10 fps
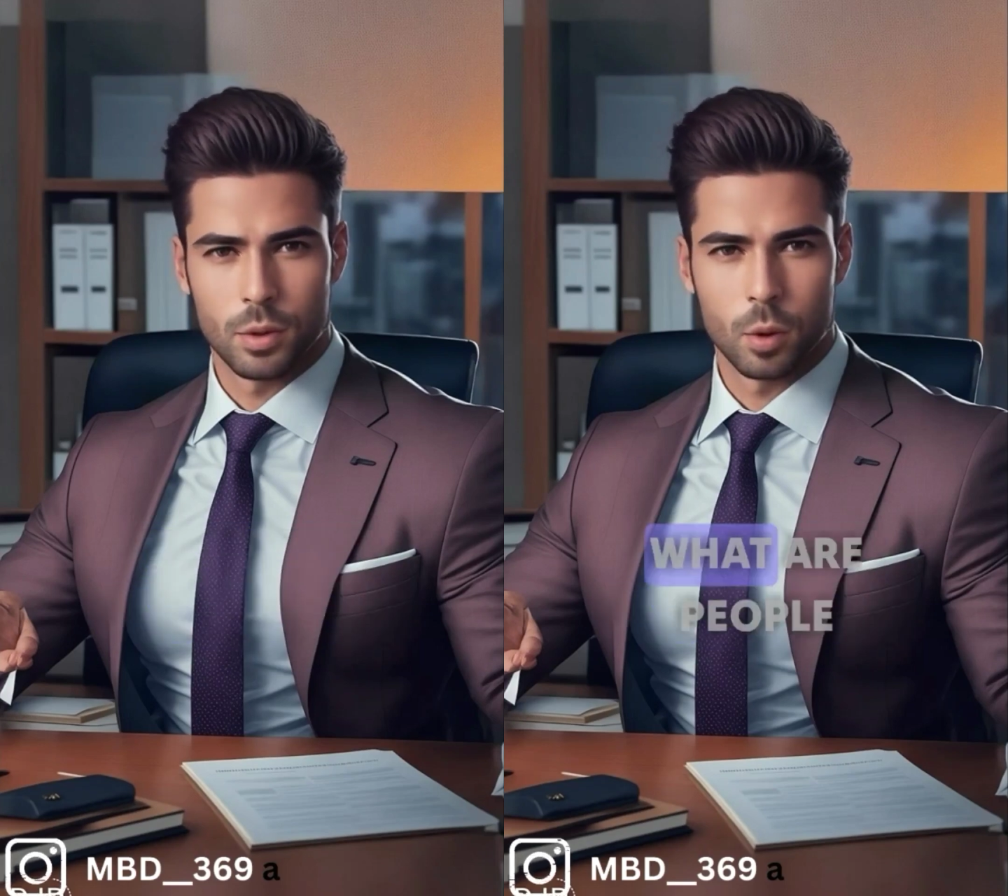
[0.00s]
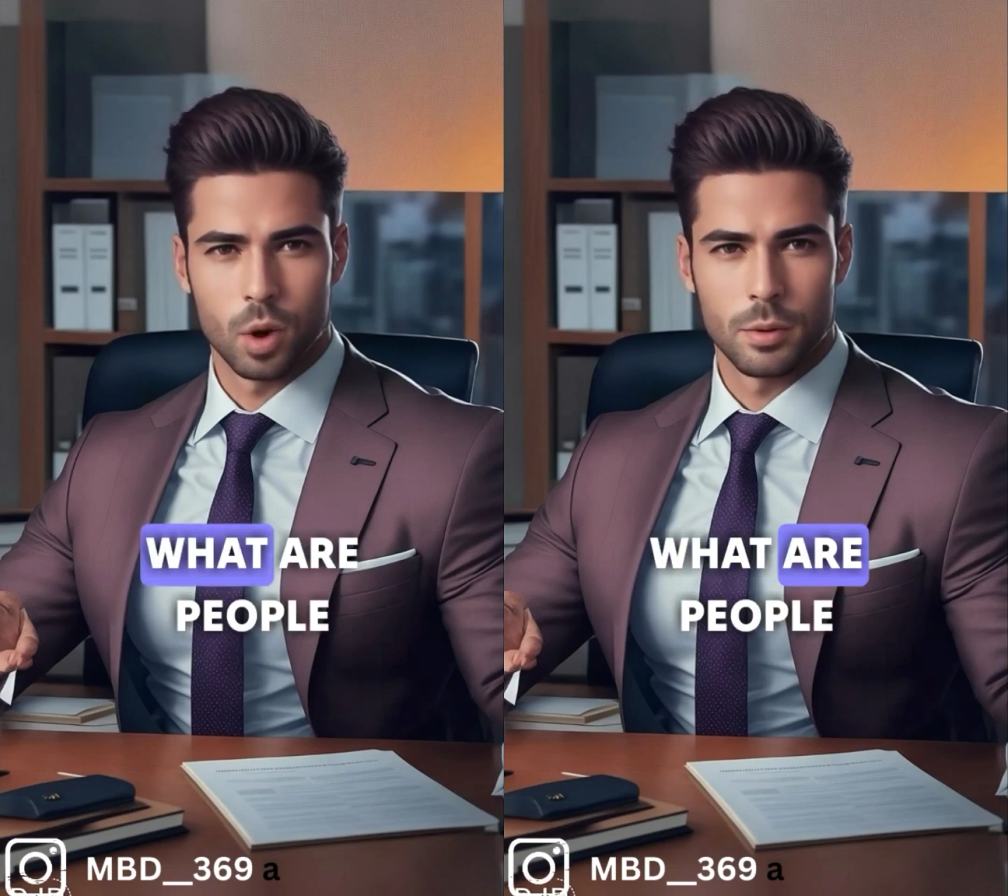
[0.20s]

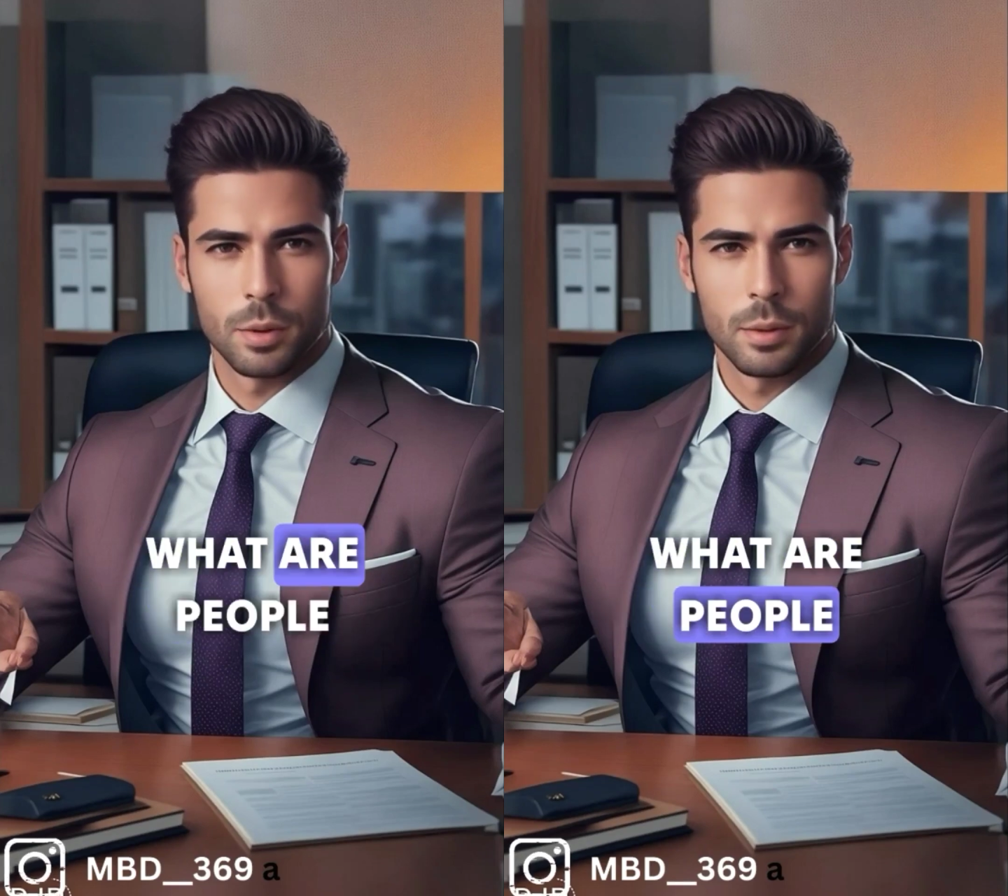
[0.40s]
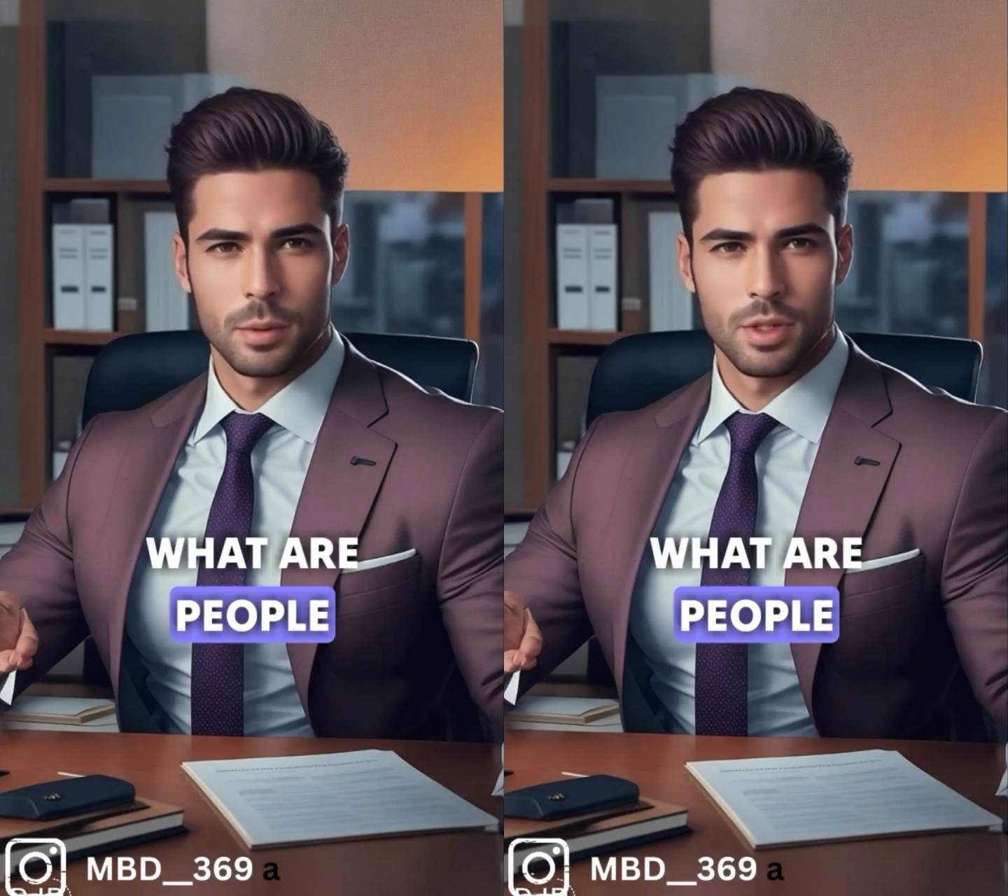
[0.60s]
What are
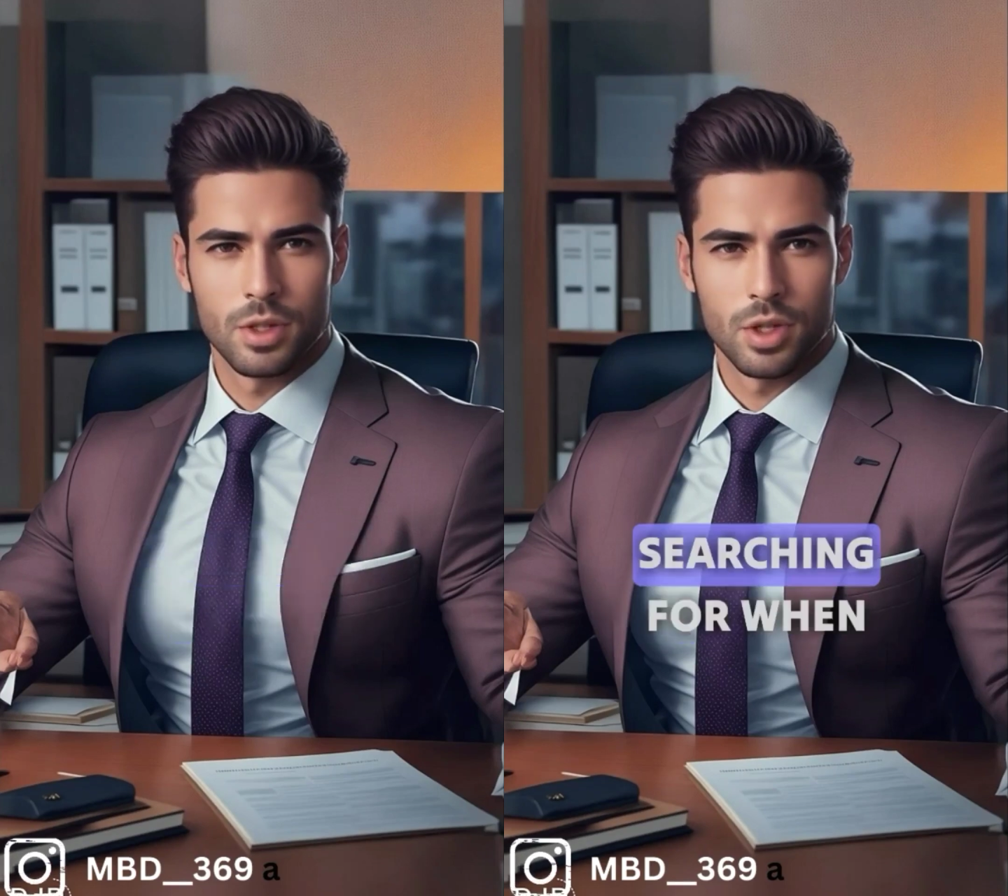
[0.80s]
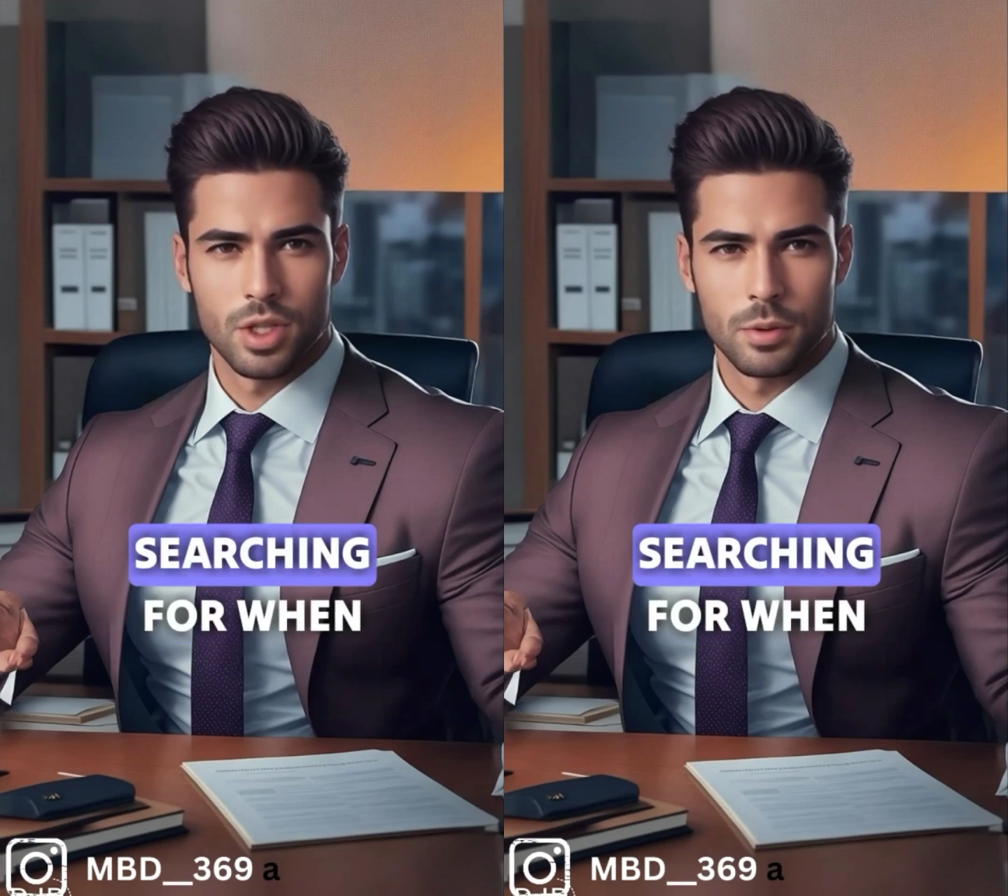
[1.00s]
people
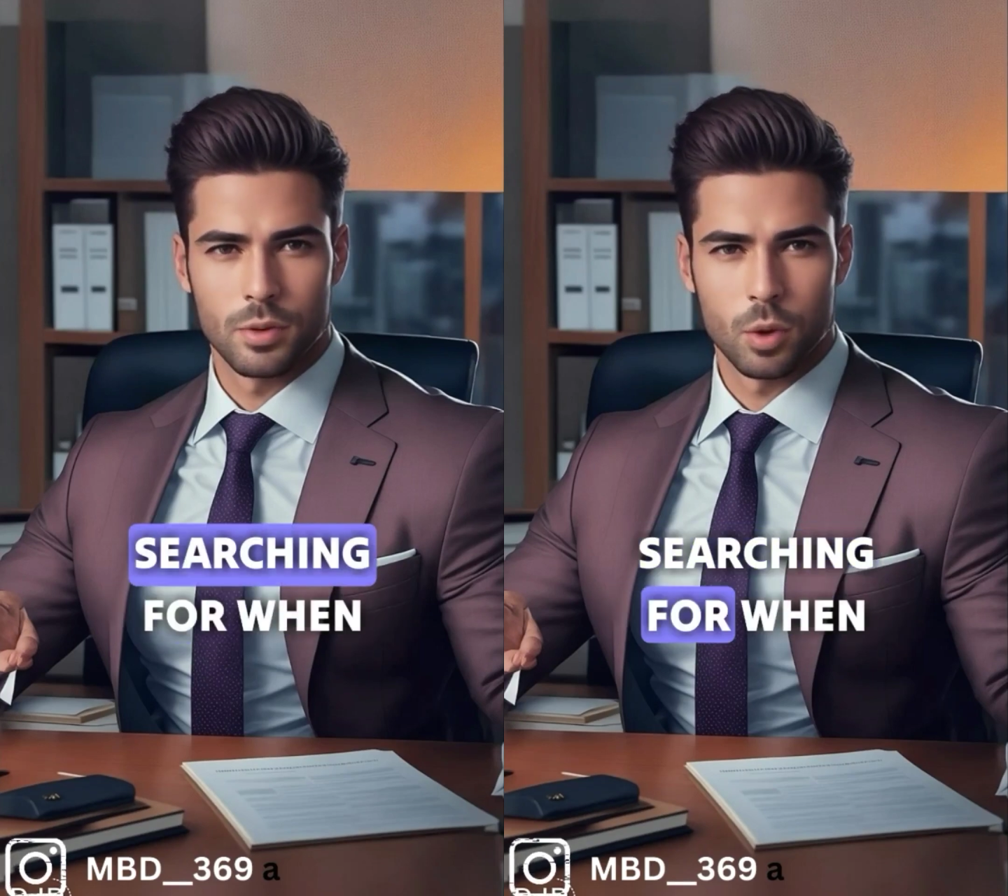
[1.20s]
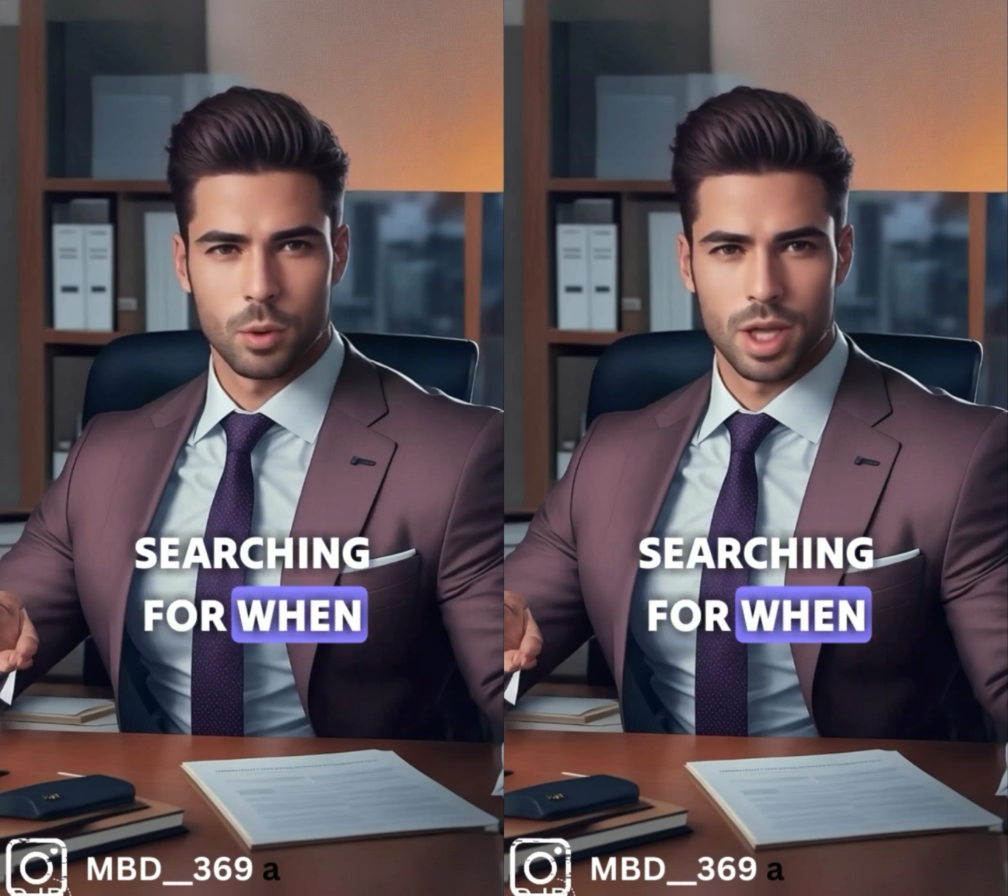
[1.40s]
searching
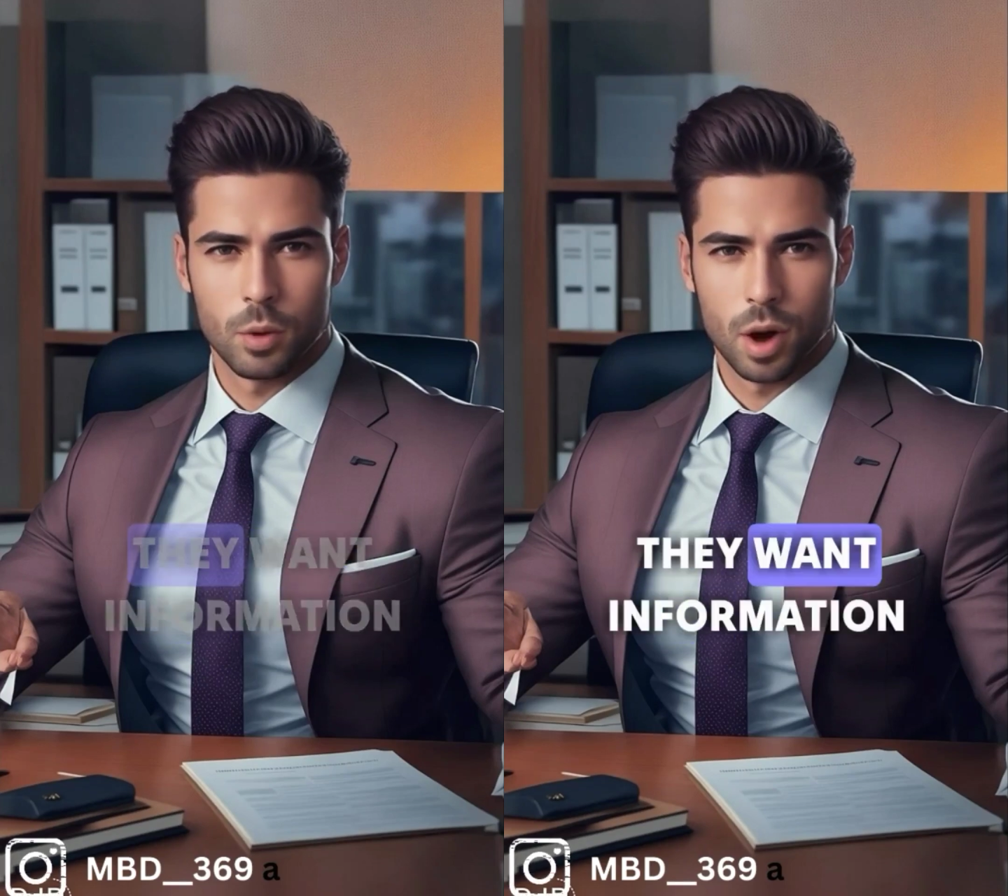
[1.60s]
for when they